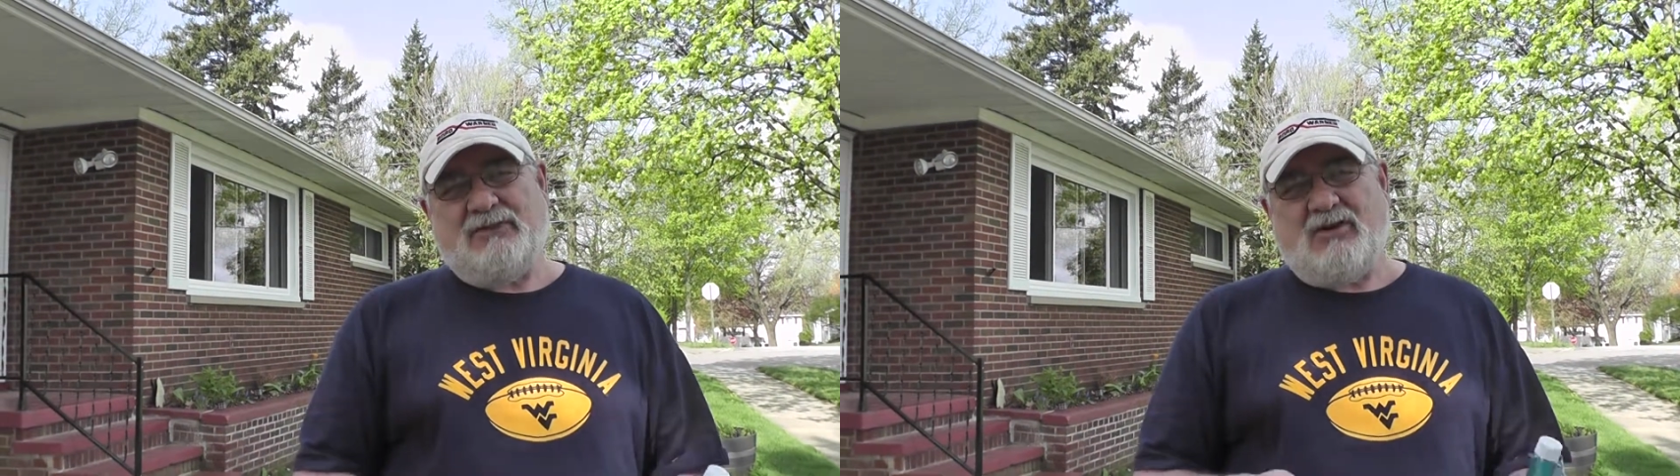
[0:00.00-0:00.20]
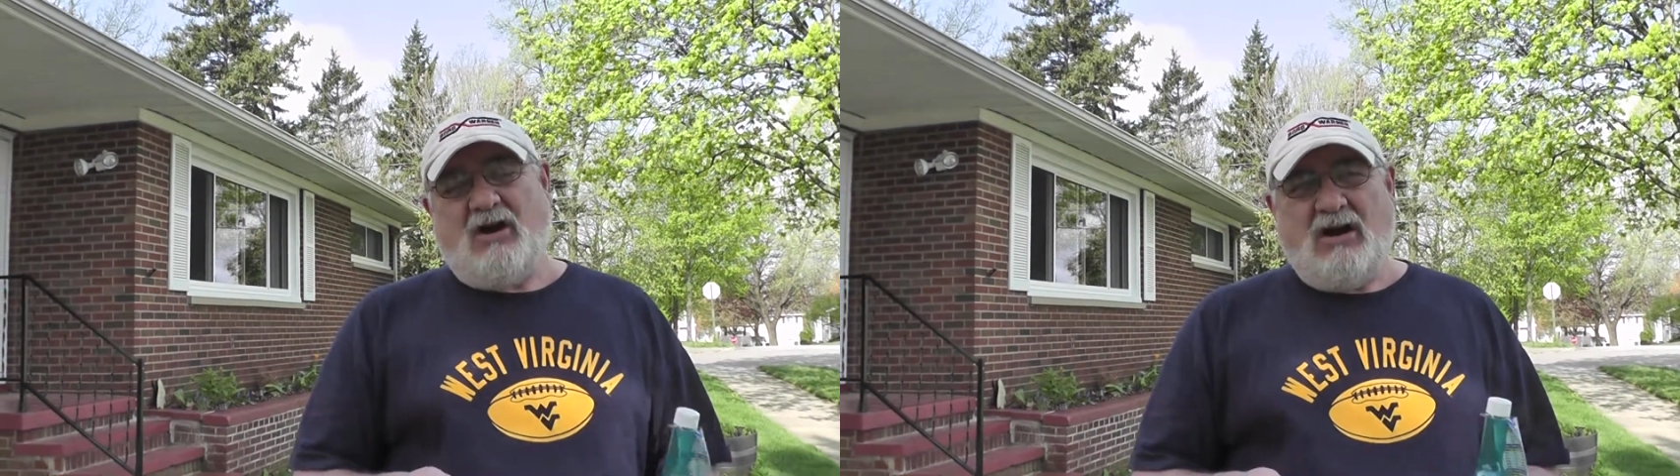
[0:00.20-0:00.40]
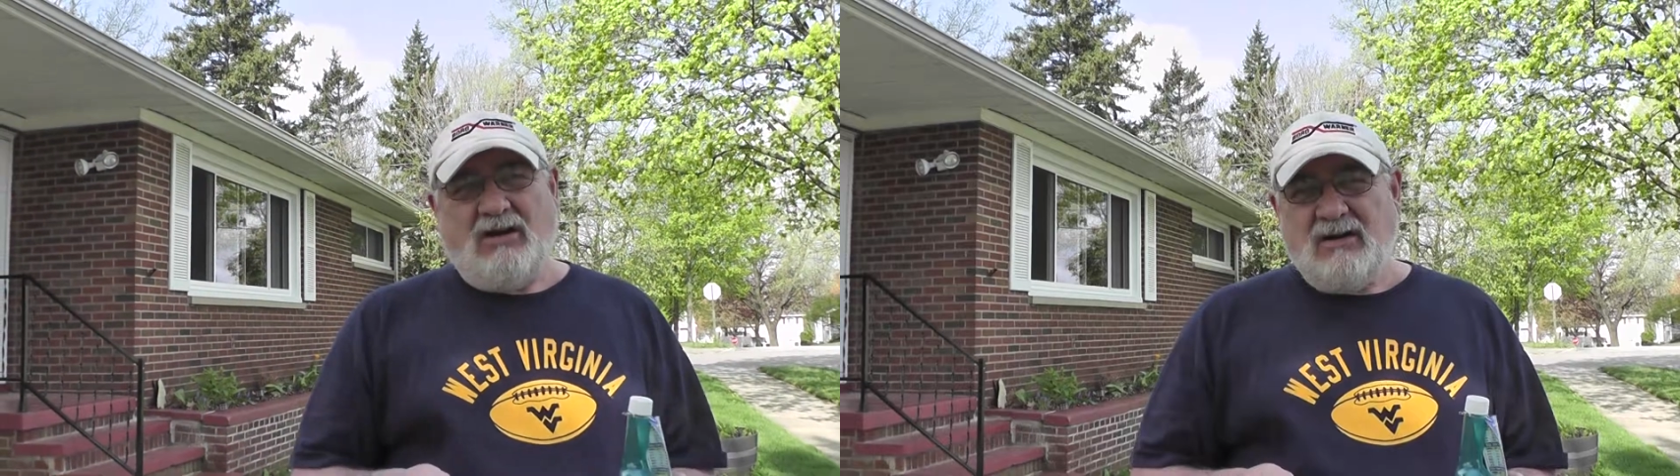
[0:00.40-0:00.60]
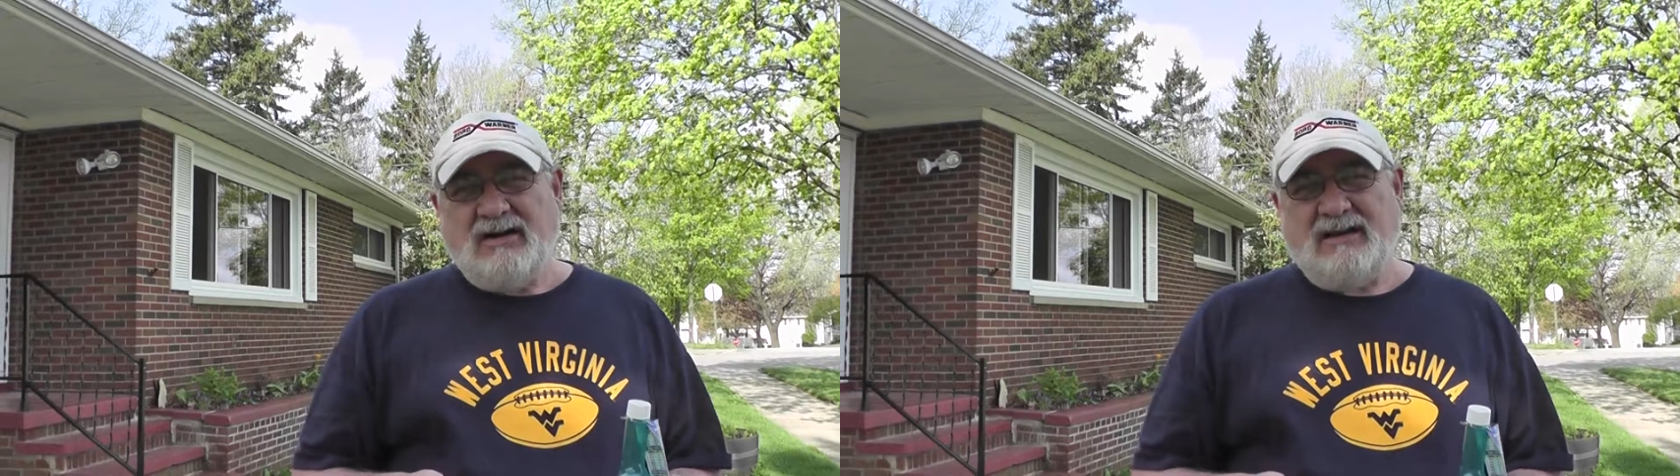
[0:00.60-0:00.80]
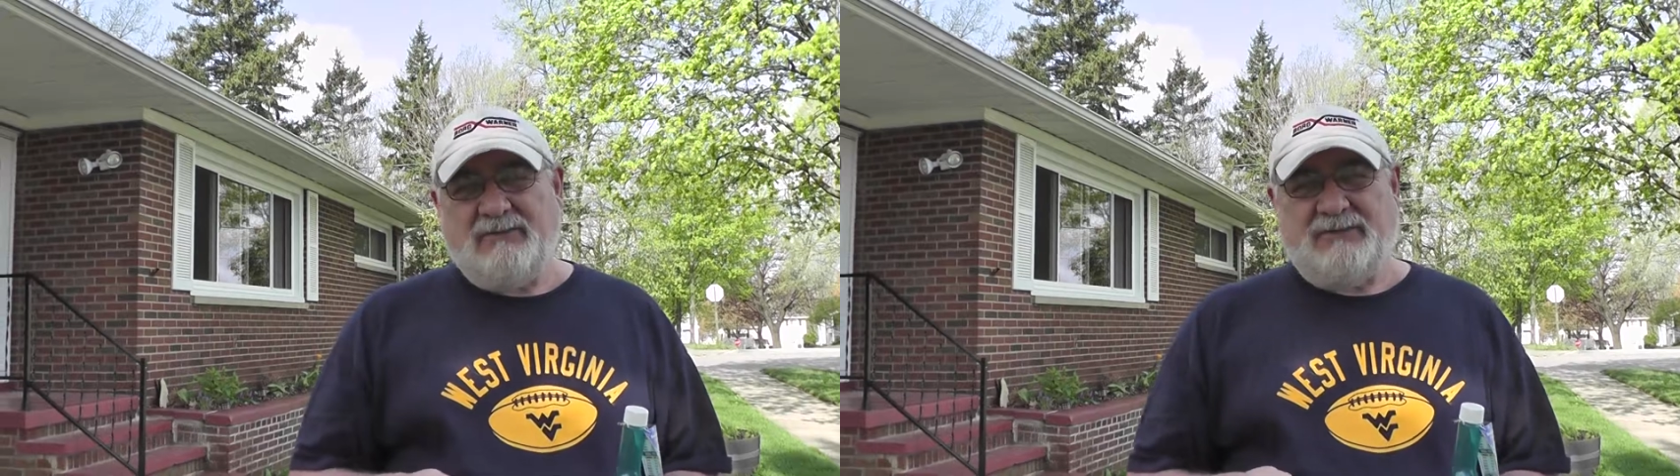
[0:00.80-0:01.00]
car
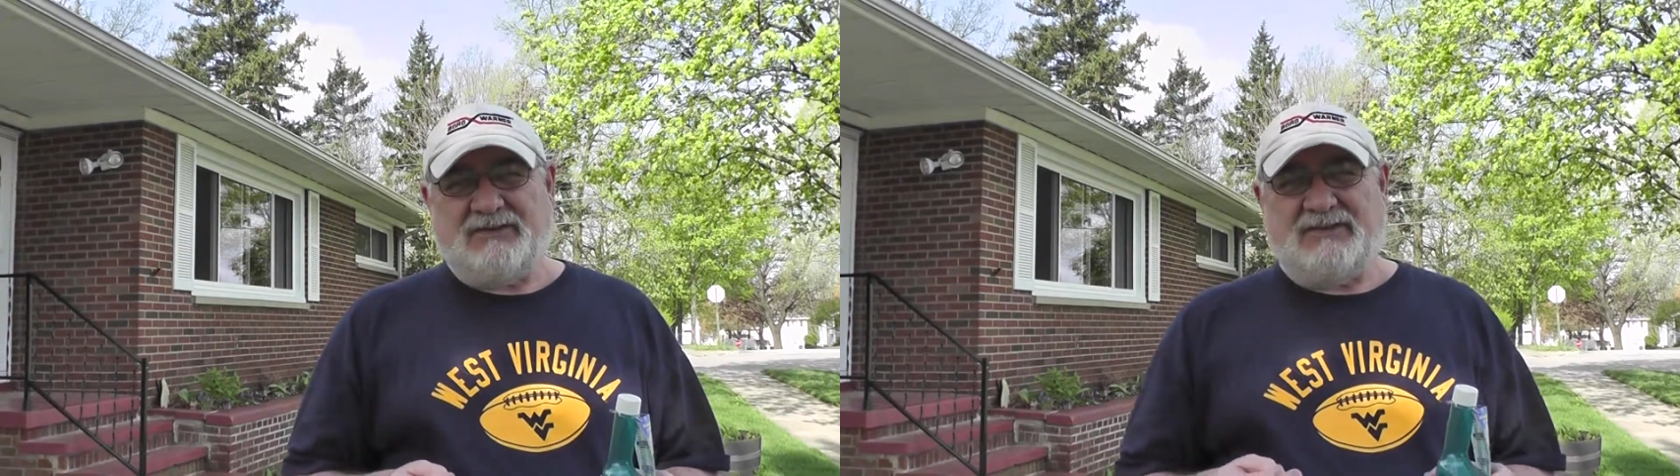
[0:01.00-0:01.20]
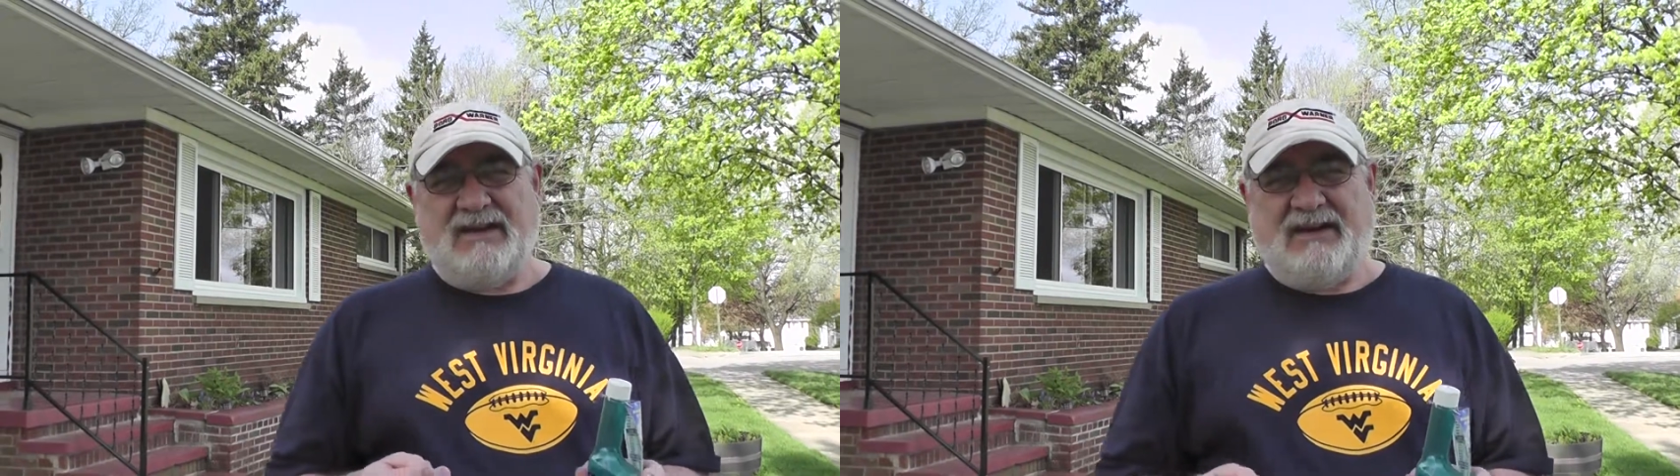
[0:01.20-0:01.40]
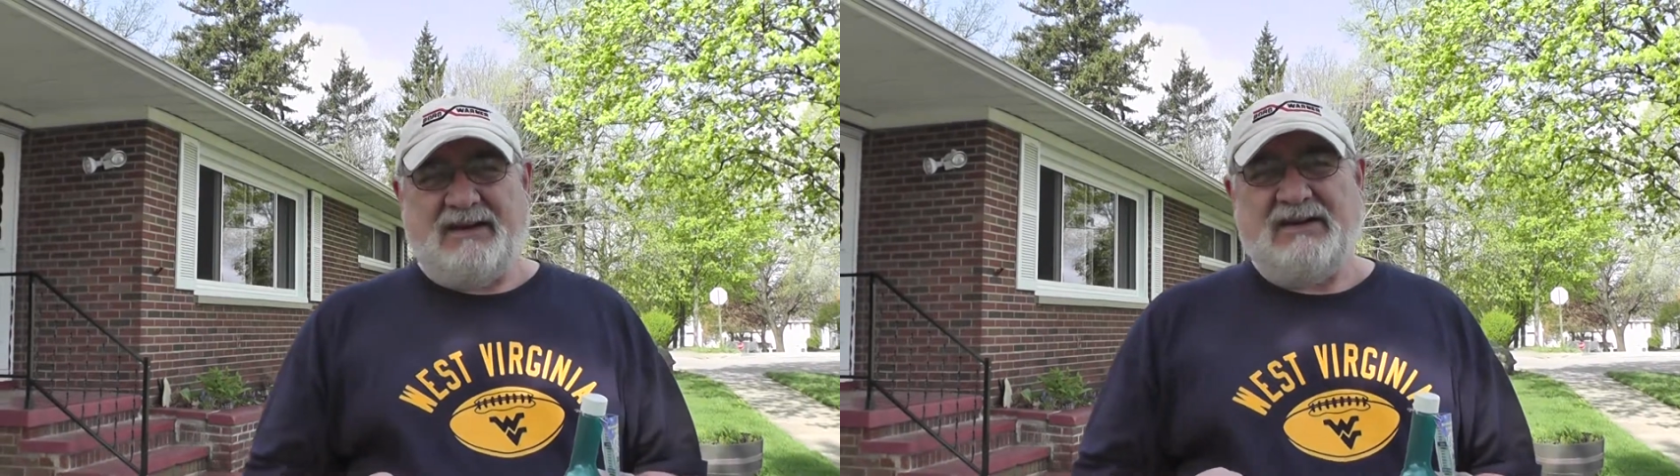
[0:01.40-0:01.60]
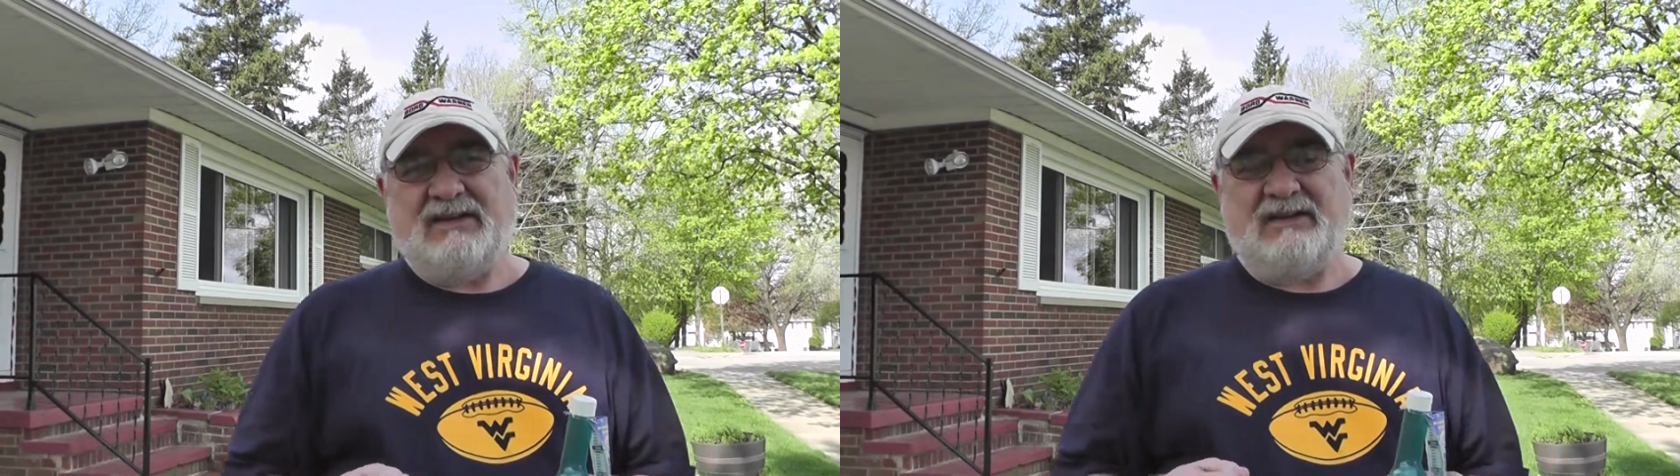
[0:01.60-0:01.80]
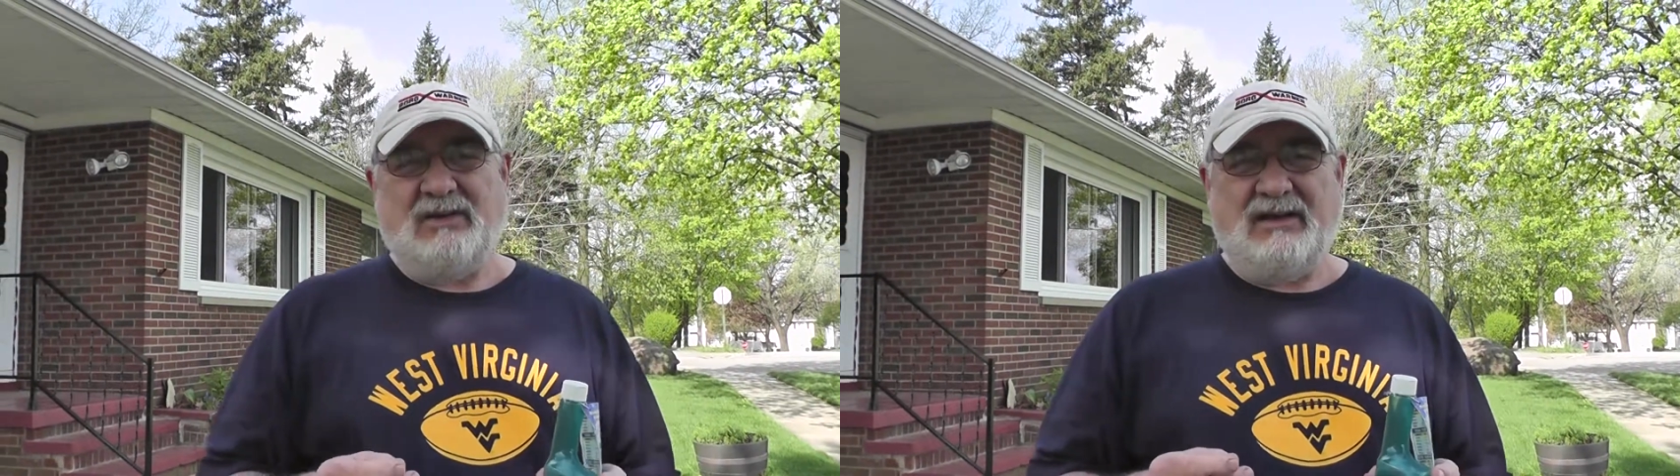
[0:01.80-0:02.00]
if it's not in